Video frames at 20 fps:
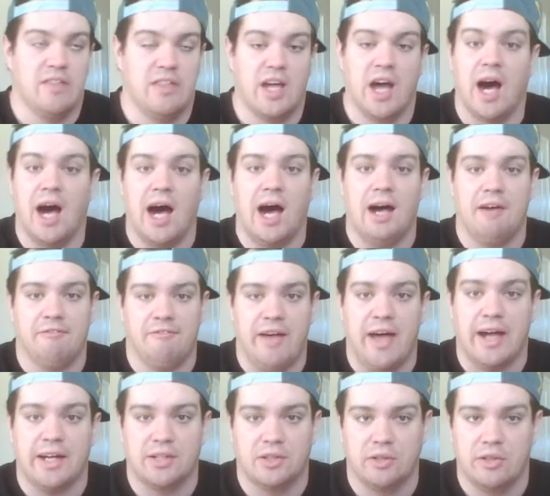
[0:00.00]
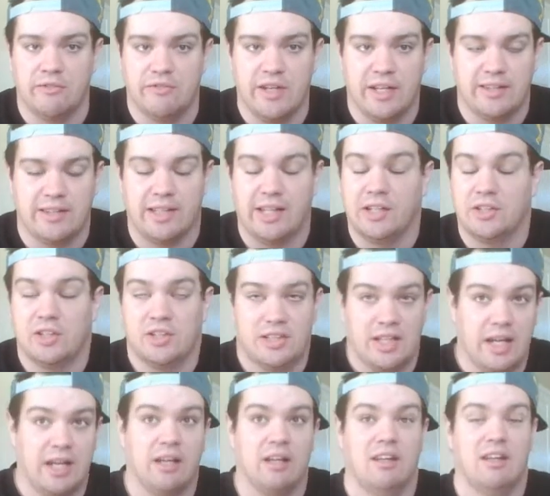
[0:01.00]
the awe factor, if nothing else. Just
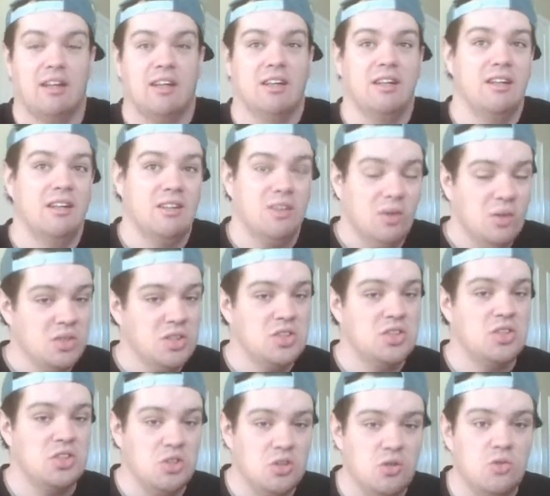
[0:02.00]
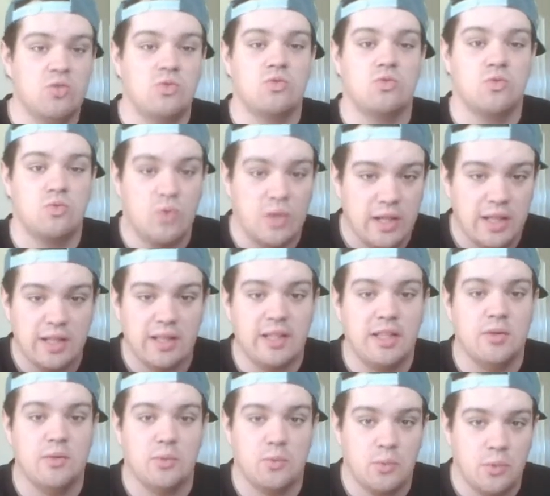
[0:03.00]
like, those are two
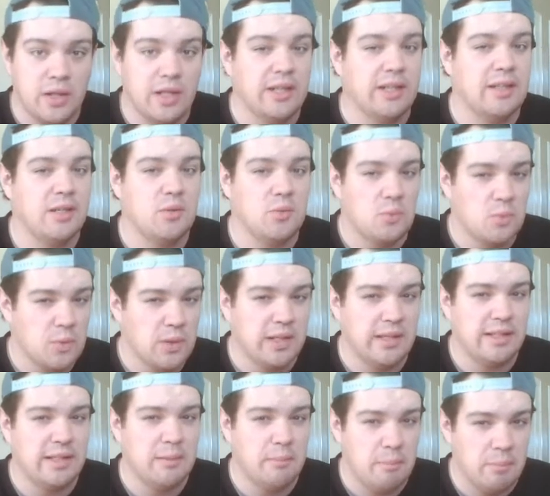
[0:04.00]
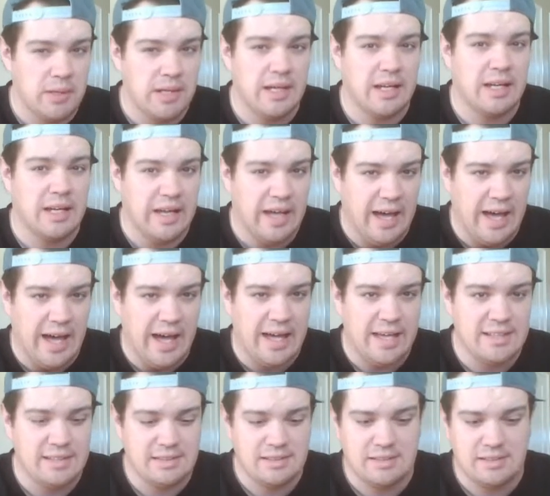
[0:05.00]
really, really, really big
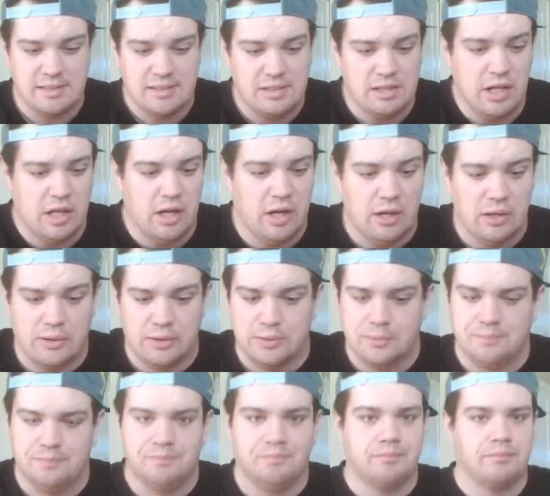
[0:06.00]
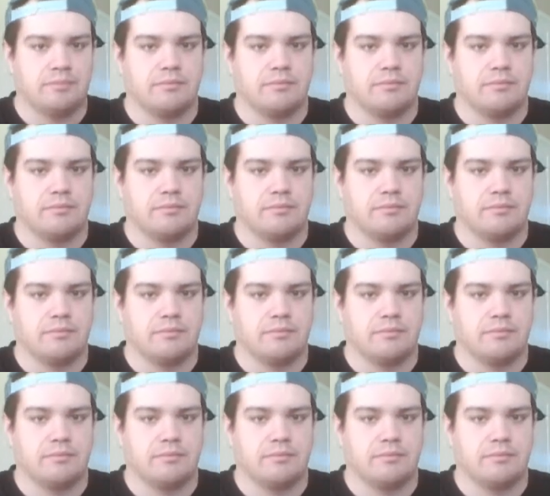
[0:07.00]
guys. So,